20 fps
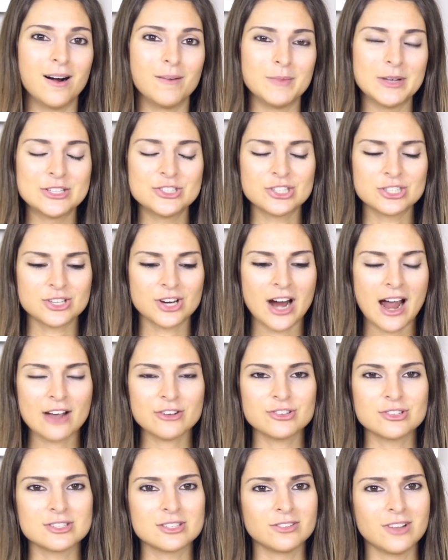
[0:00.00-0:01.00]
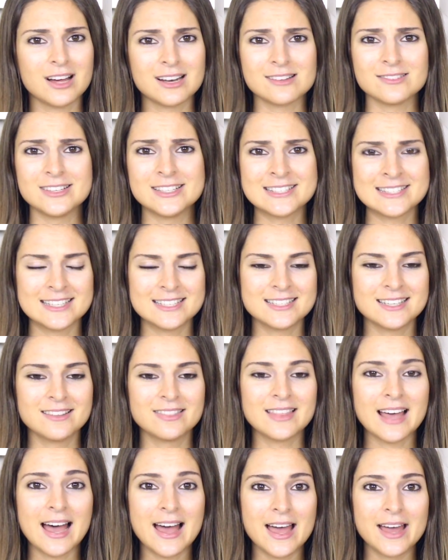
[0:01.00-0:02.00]
It just crashes a lot, at least it did
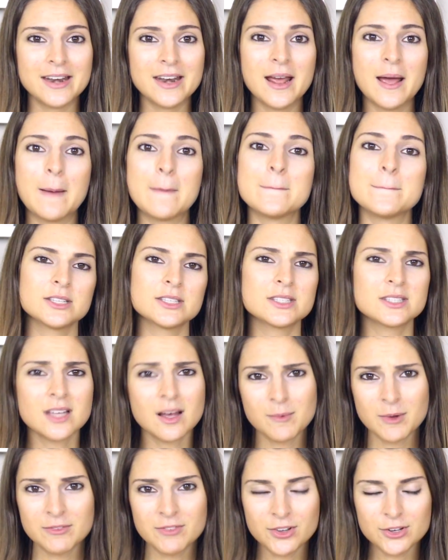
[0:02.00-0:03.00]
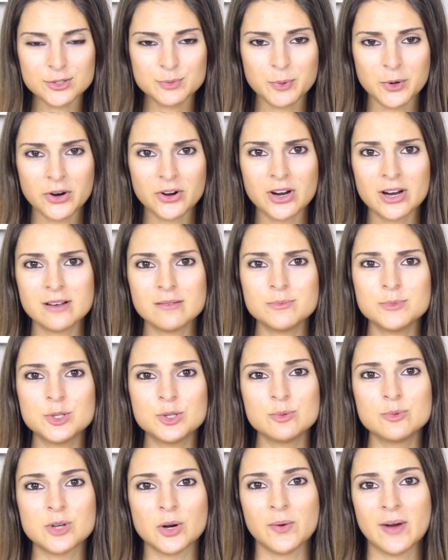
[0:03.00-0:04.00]
then. Some of those programs
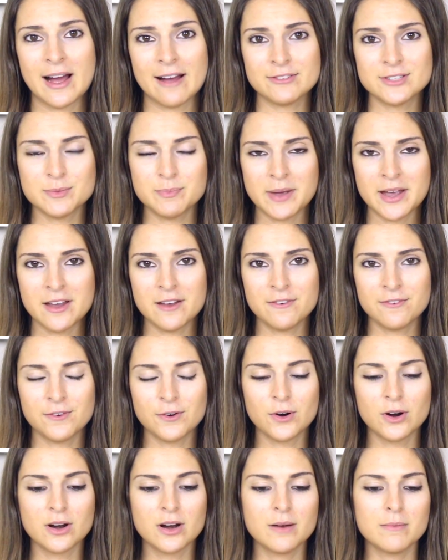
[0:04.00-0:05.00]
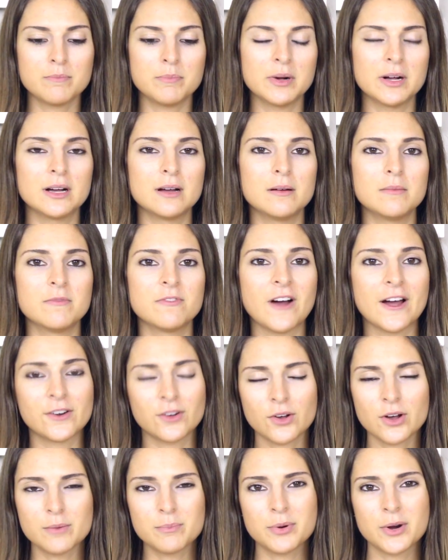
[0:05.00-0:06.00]
you don't have to pay for, but Final
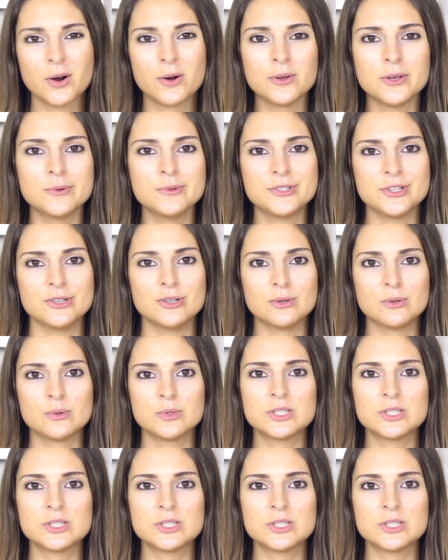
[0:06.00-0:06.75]
Cut Pro you do.